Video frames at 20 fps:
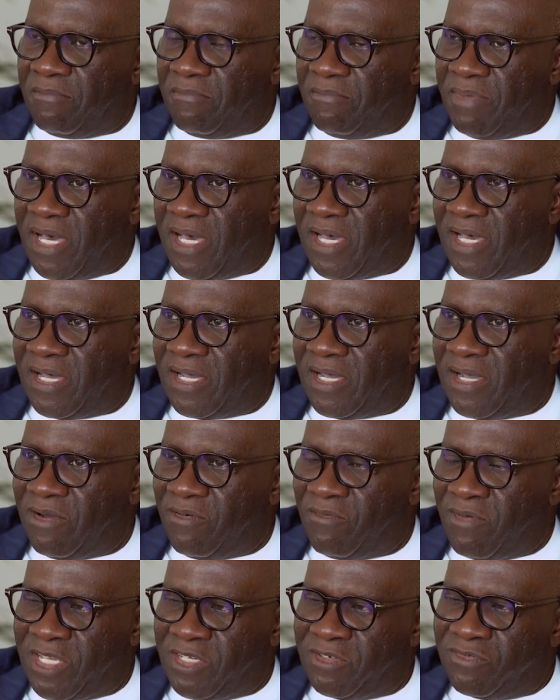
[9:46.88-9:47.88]
But
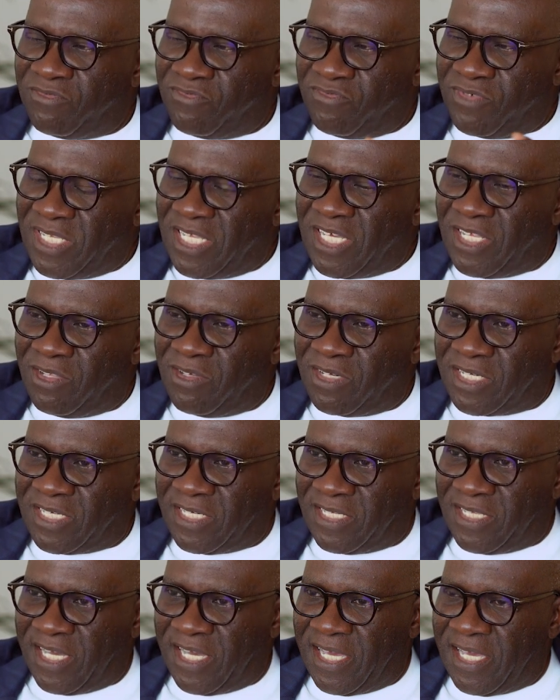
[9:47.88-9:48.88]
when you really look
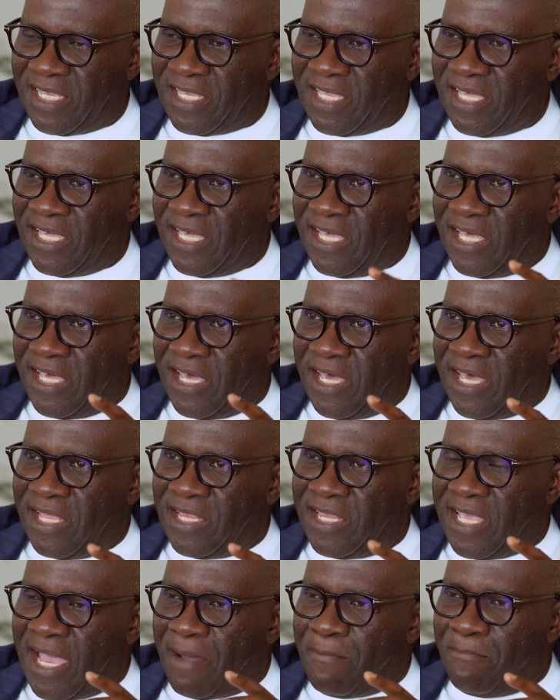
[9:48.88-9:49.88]
at it,
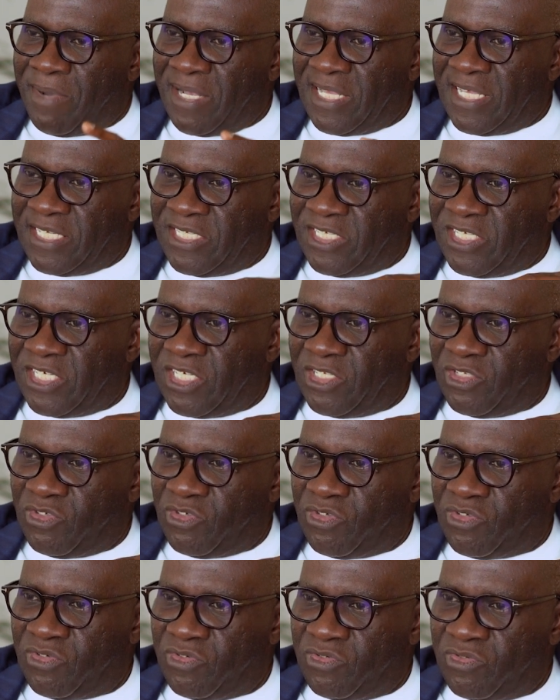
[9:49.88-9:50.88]
the ability
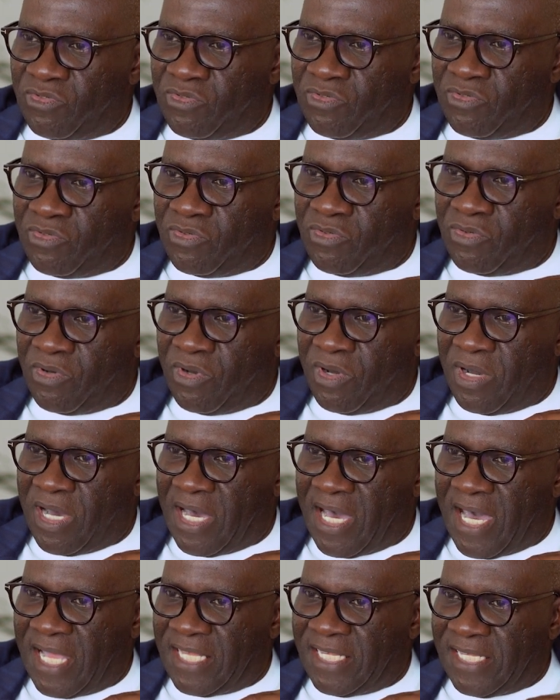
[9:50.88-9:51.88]
to
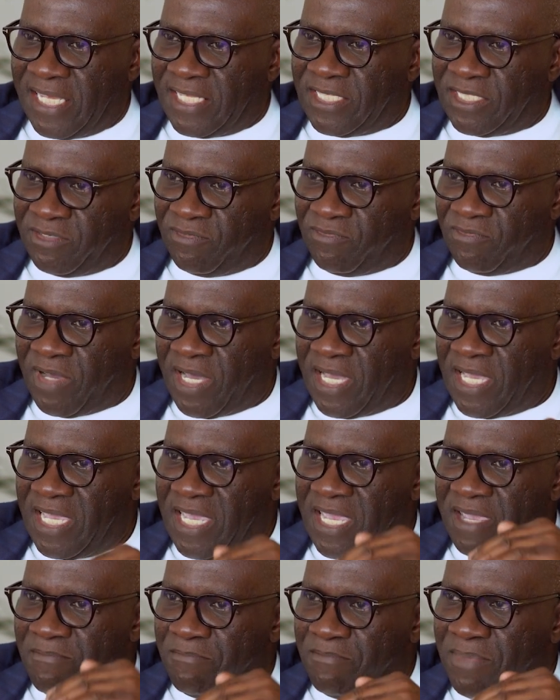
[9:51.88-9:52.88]
identify
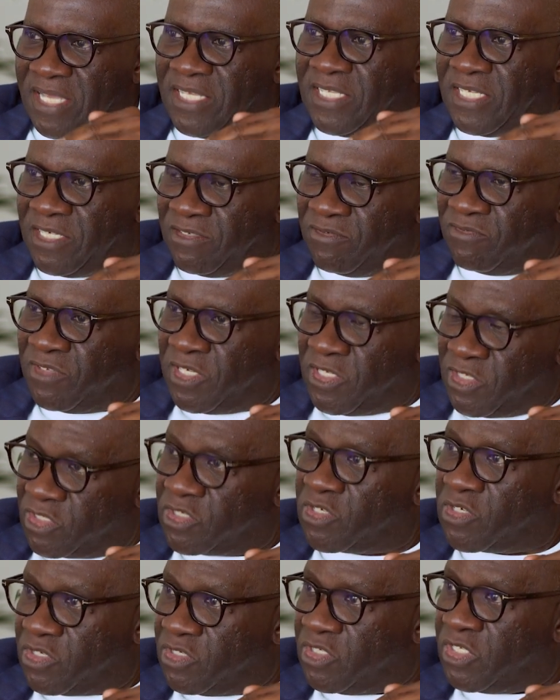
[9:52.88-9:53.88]
impending
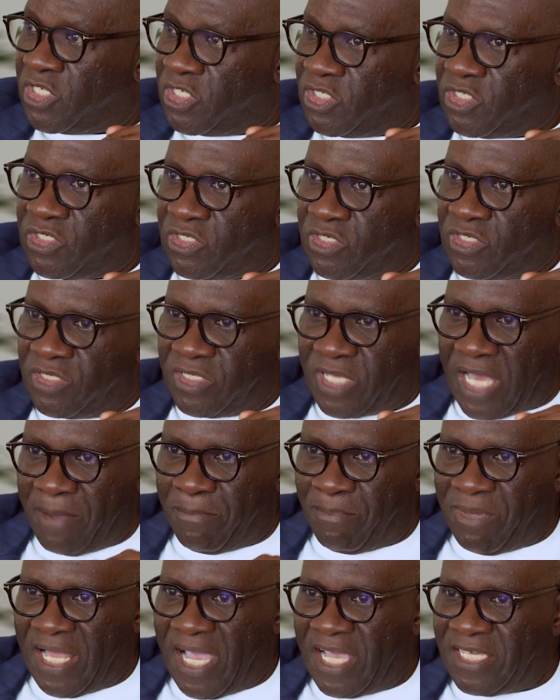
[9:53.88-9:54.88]
risk conditions
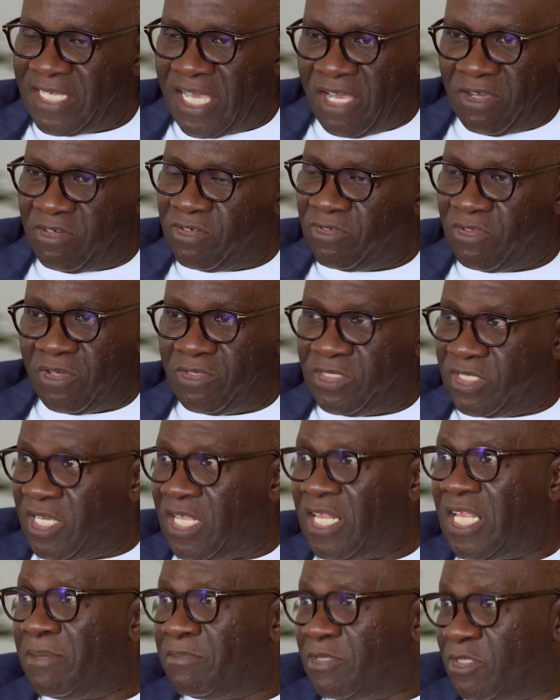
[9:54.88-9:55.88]
applies across
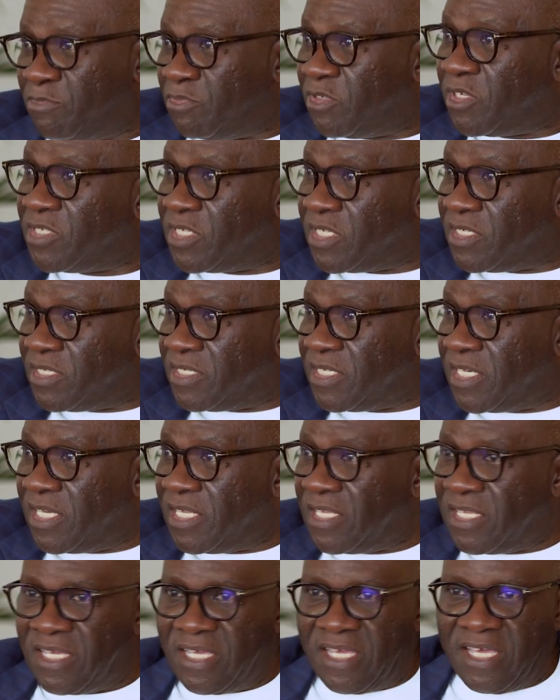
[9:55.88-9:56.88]
claims
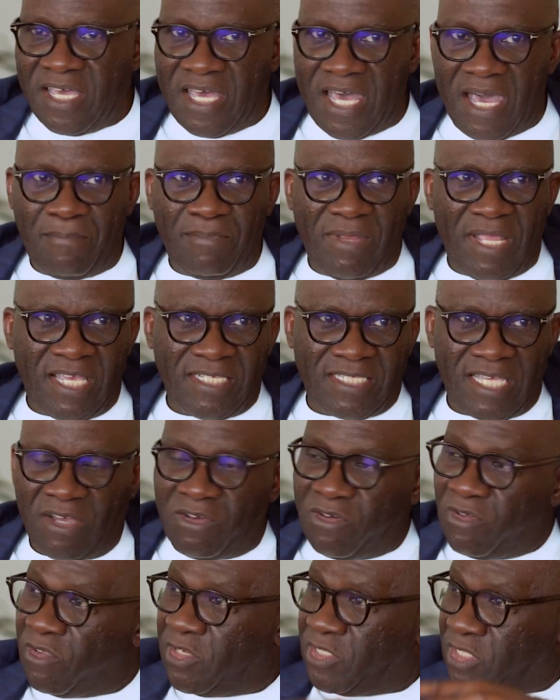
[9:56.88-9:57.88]
processing, applies
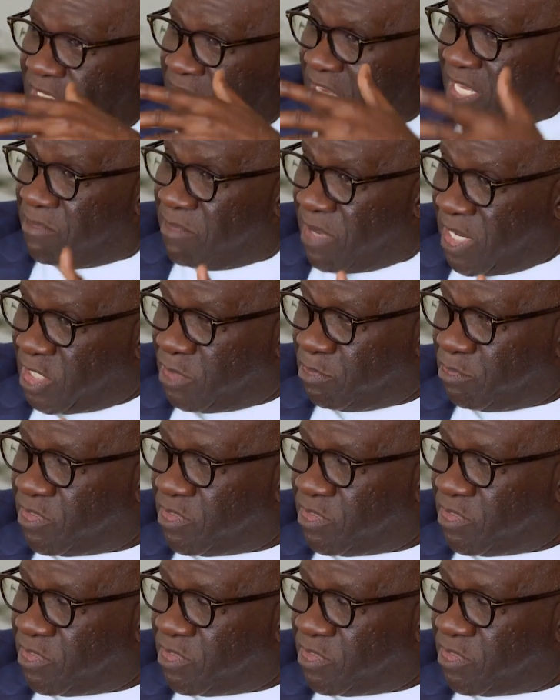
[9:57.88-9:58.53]
across image